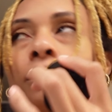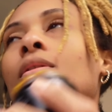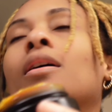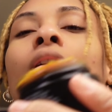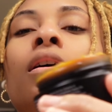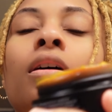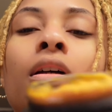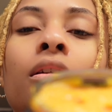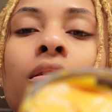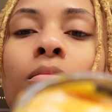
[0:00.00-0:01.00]
Oh,
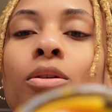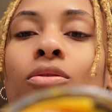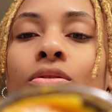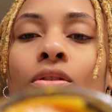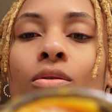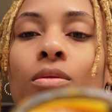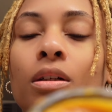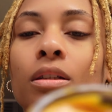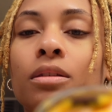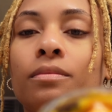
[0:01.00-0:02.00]
and it smells so
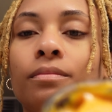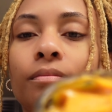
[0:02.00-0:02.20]
good.